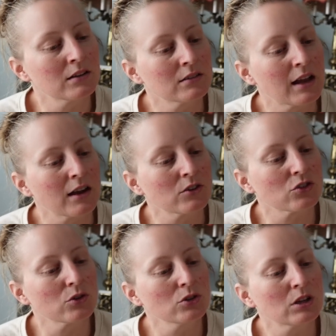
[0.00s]

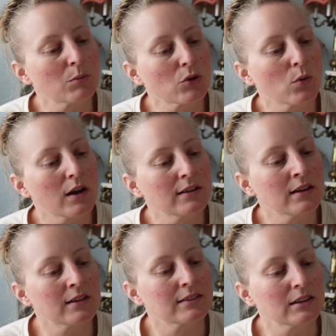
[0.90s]
Natural
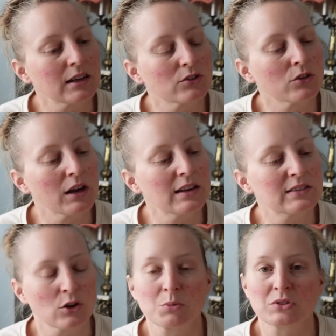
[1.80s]
#1 select grade
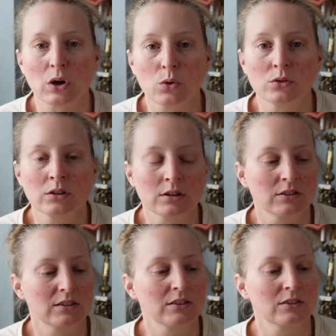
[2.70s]
soapstone.
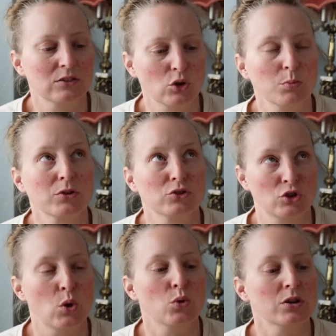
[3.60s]

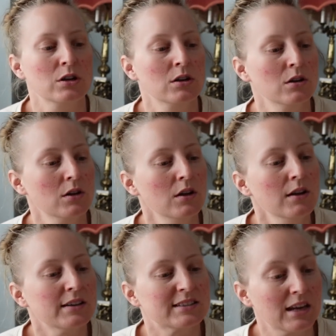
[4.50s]
Soapstone.
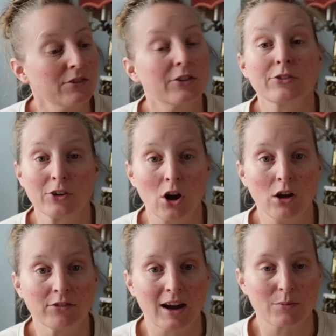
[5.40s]
Safe for
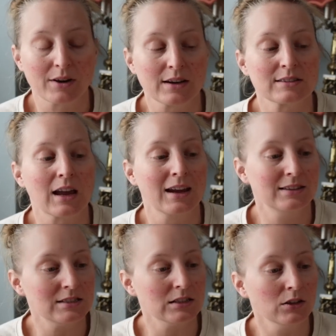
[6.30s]
all fabrics,
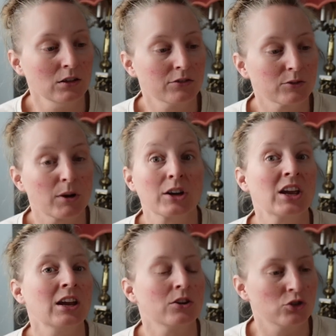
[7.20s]
ideal for
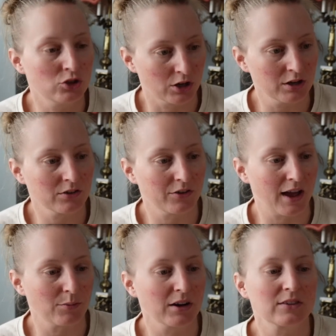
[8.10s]
marking dark
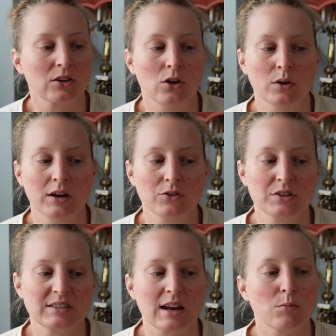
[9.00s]
fabrics. Oh,
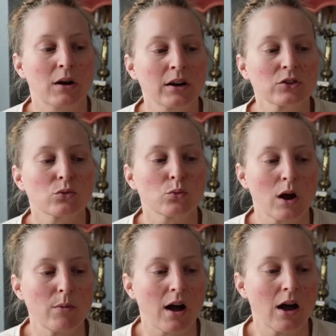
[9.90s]
interesting. Marks
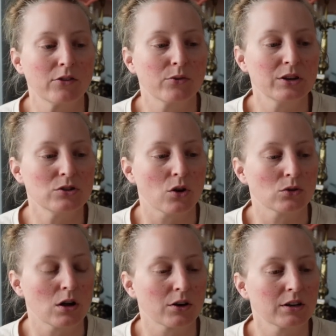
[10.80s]
rub off when no
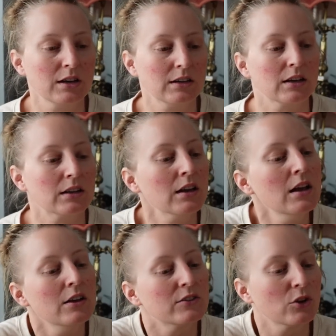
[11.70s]
longer needed.
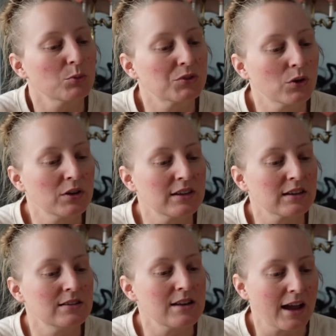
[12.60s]
Soapstone is
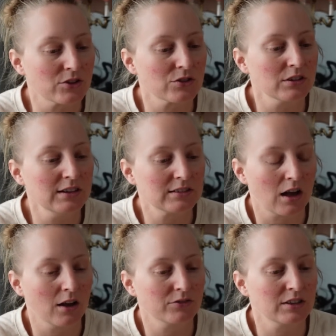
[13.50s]
a naturally
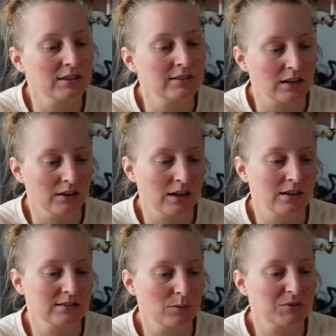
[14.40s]
soft,
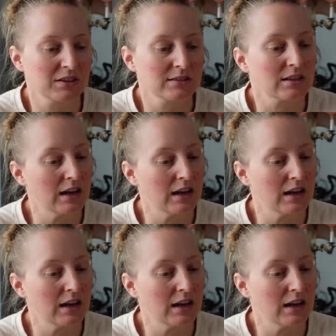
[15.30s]
delicate substance.